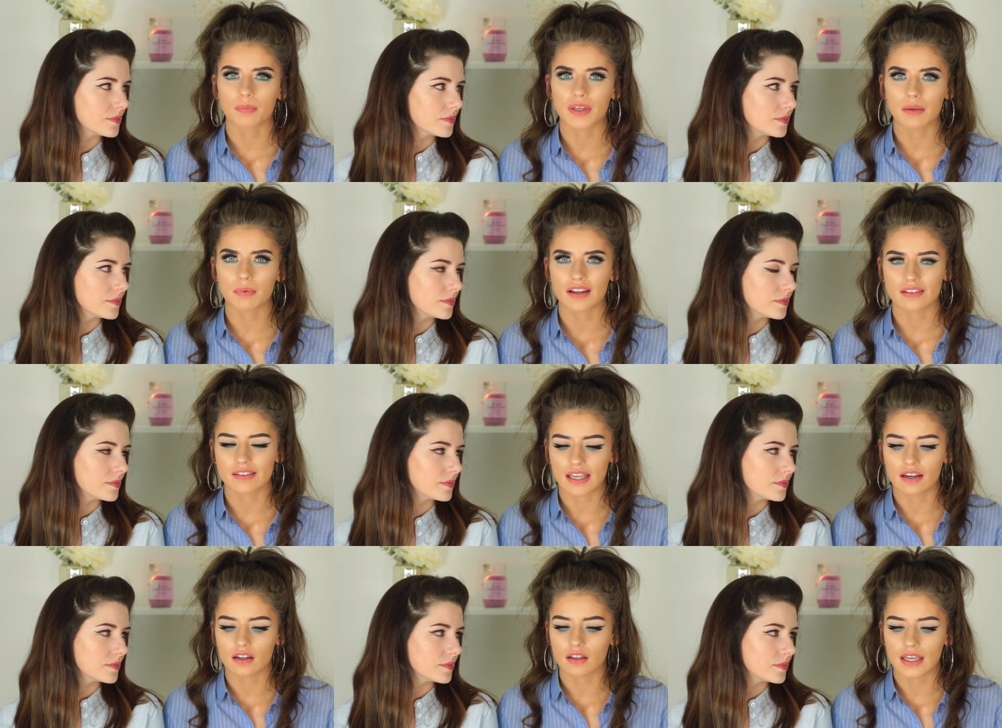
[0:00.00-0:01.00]
Speaker 1: when people are
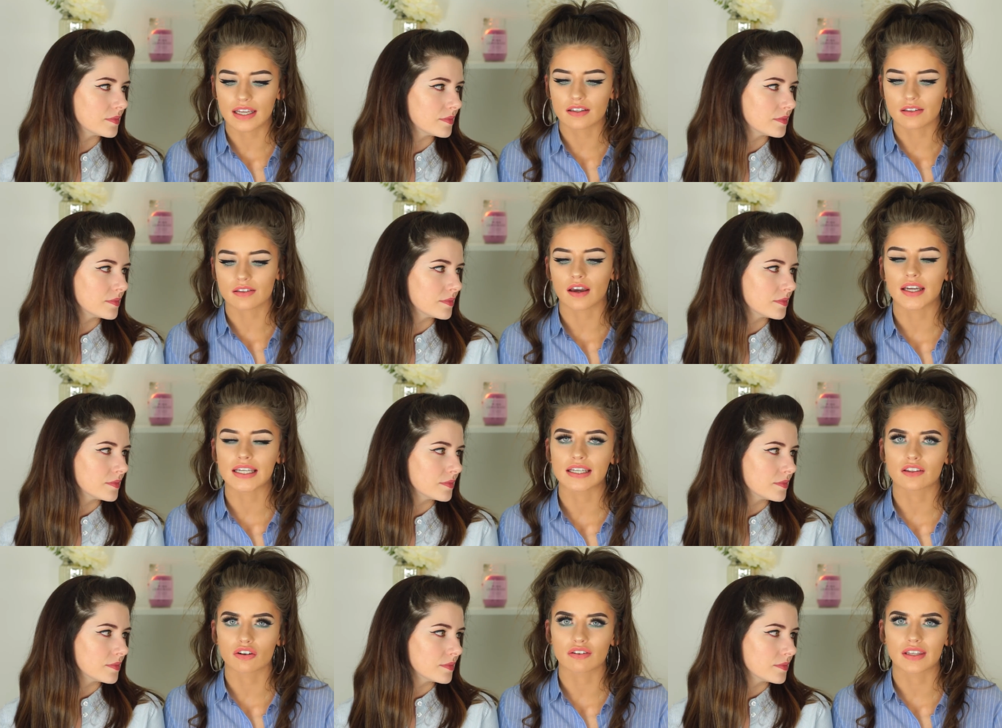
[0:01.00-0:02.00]
single in
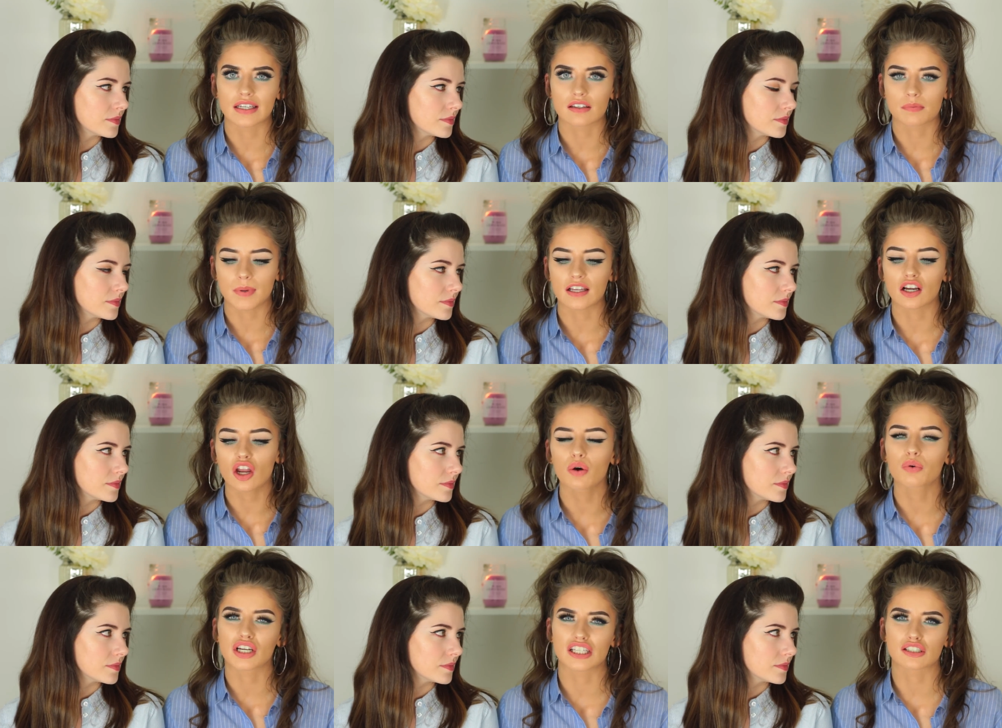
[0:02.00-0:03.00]
society, they're seen as being
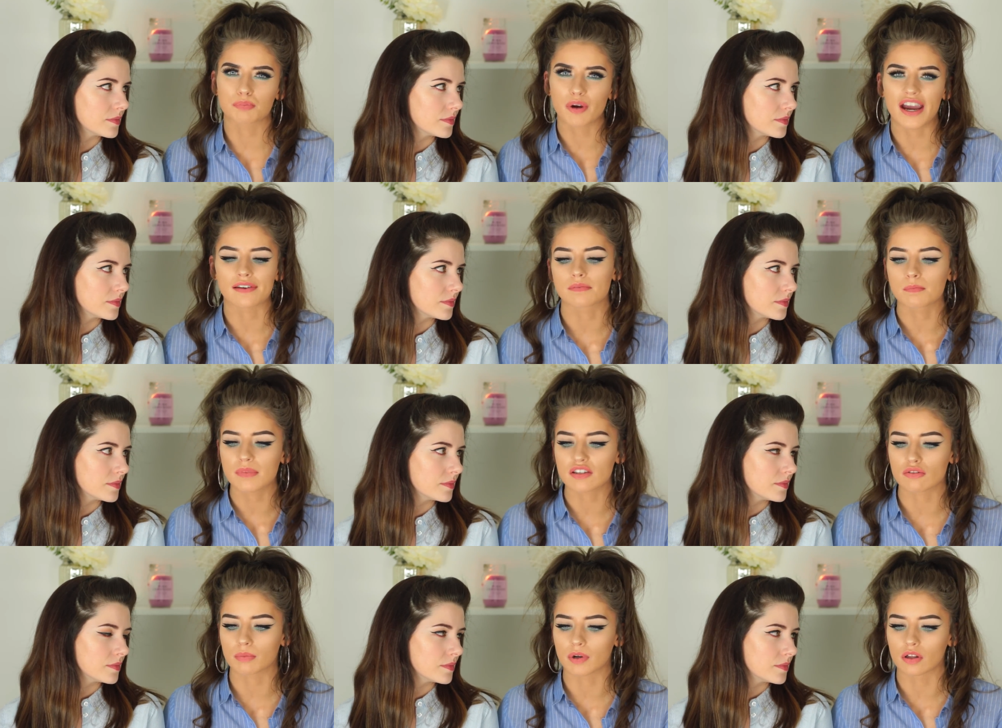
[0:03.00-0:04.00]
lonely, depressed,
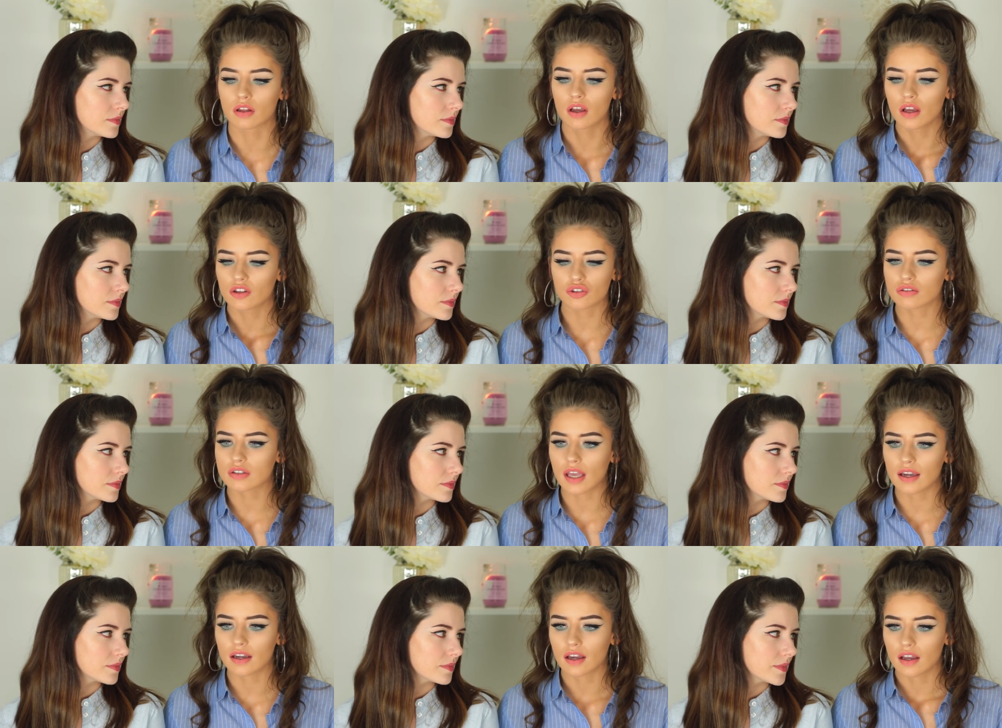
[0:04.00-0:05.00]
miserable, just
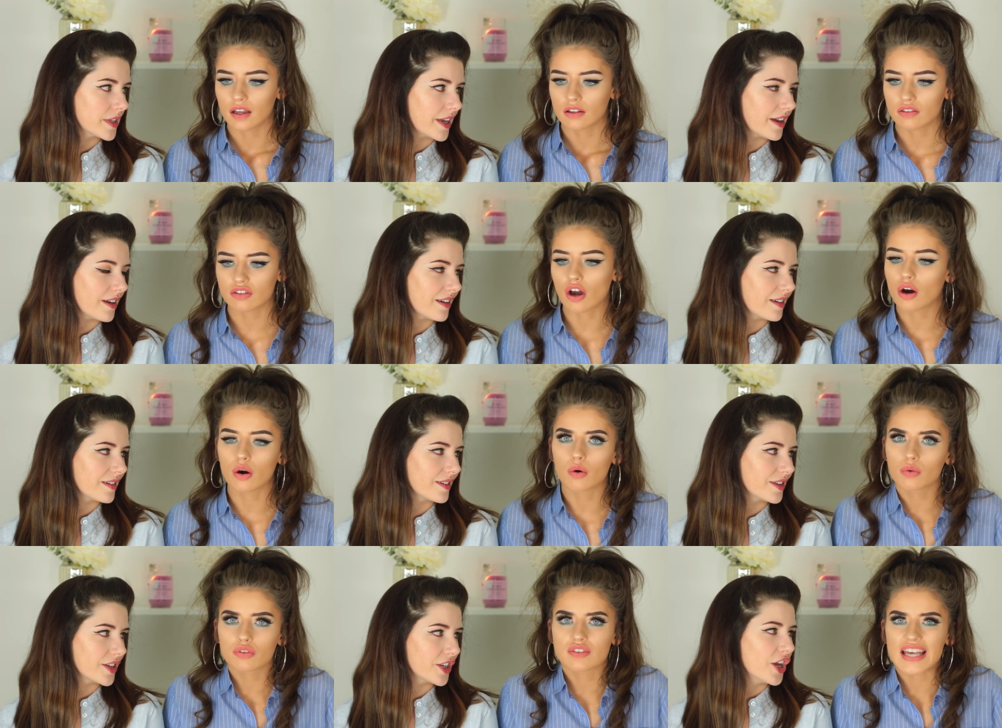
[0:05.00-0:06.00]
like yeah.
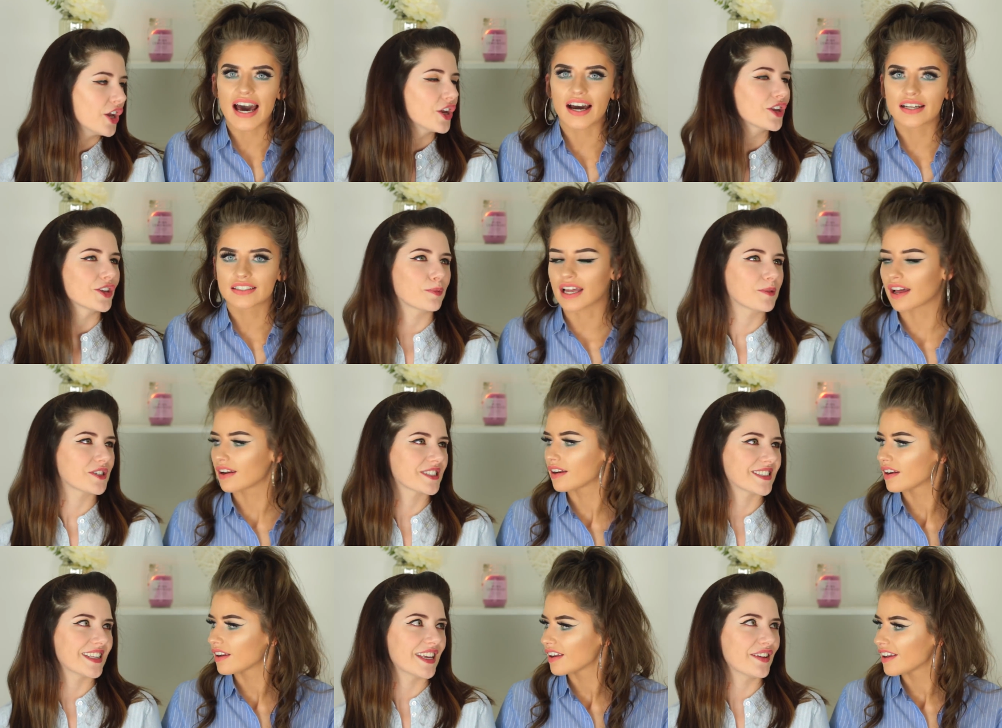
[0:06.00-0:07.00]
so
Speaker 2: sad. They're and...
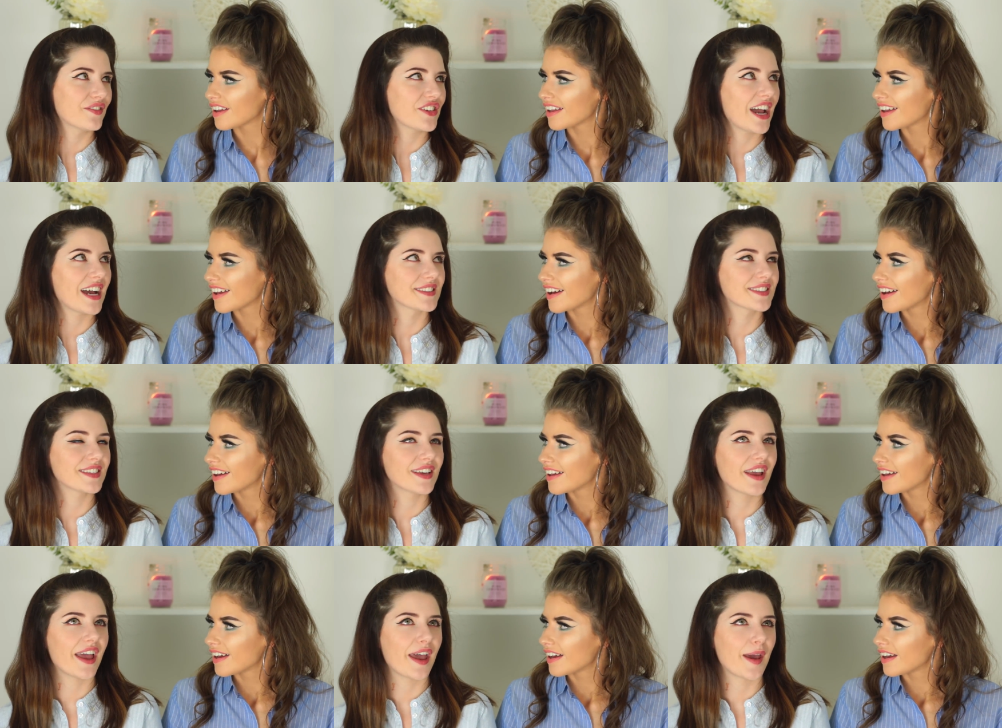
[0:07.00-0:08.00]
perceived as
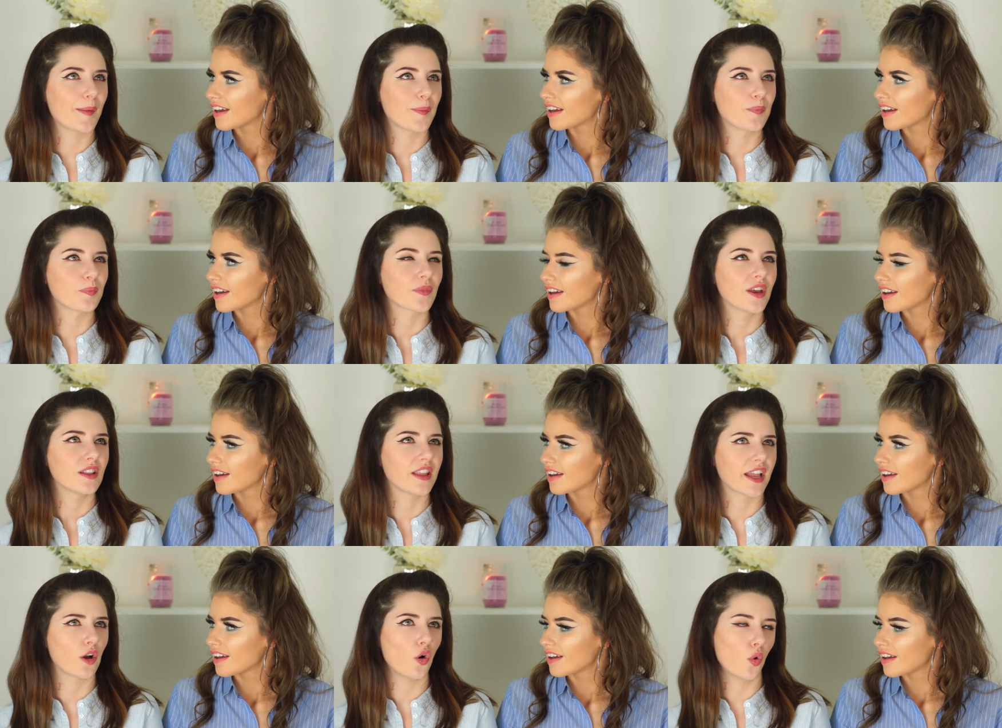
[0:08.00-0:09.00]
um
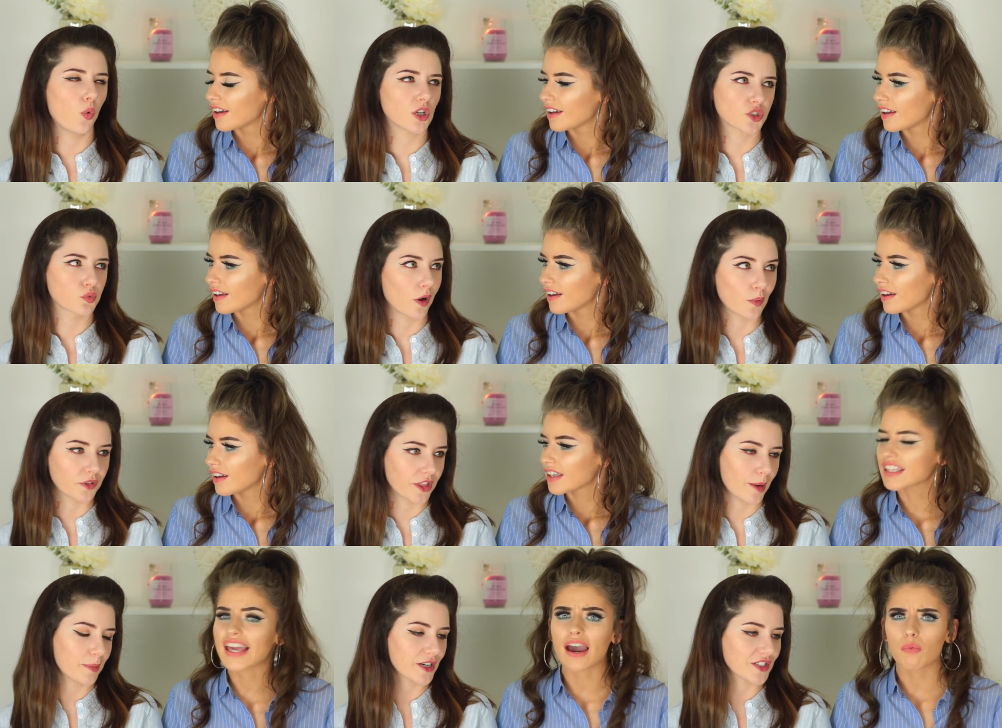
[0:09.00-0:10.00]
like, oh, what's wrong with
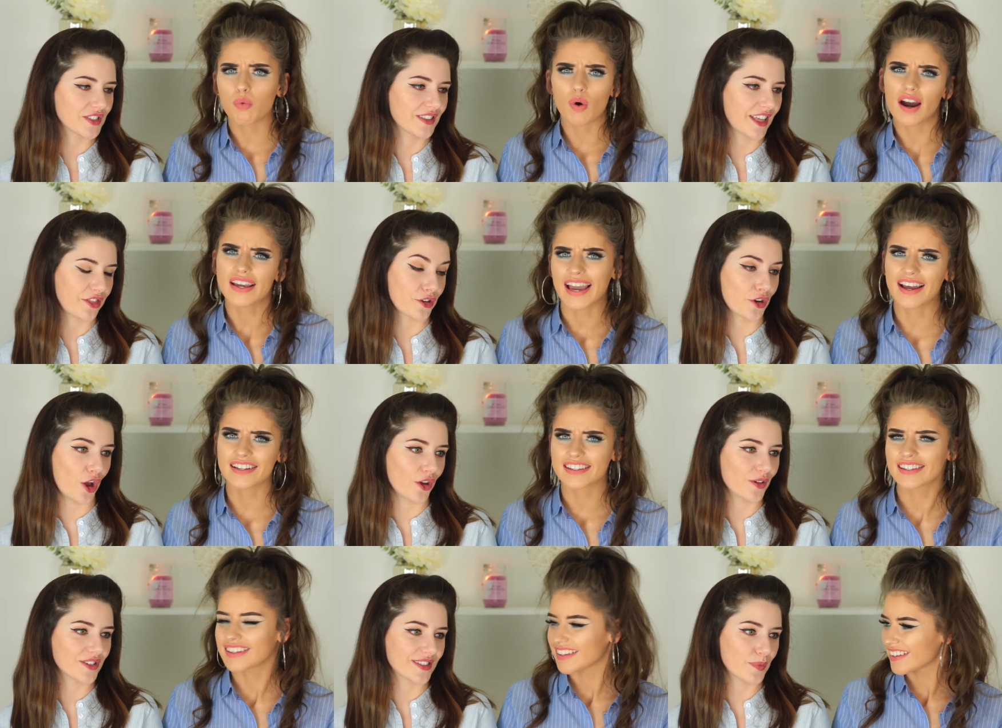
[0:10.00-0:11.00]
that yeah, person? Why that
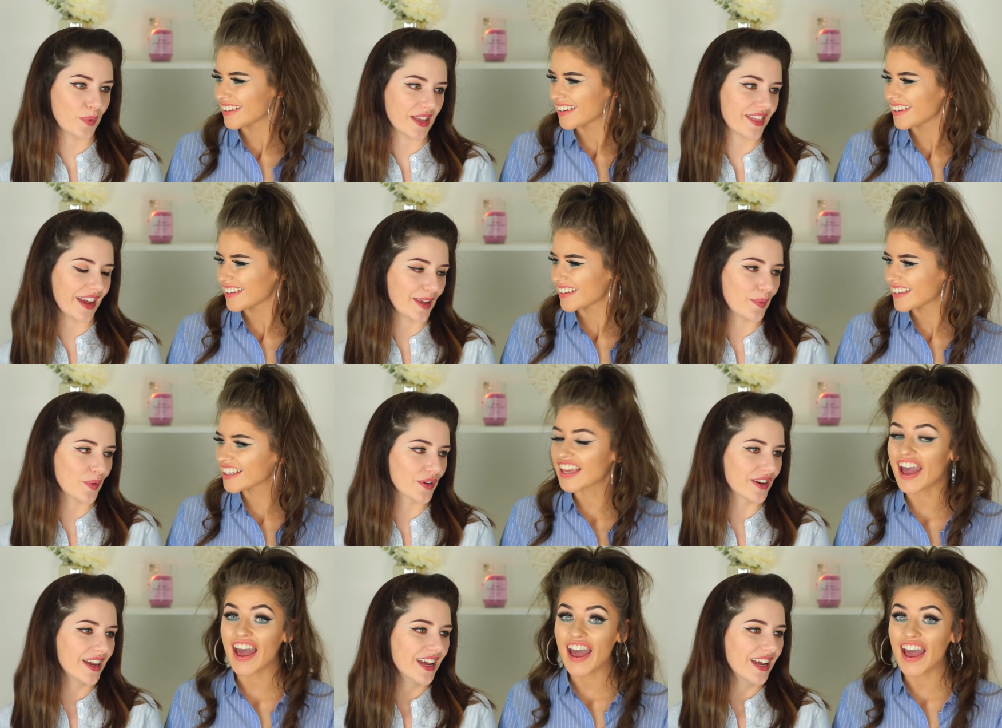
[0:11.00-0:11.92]
can't with anyone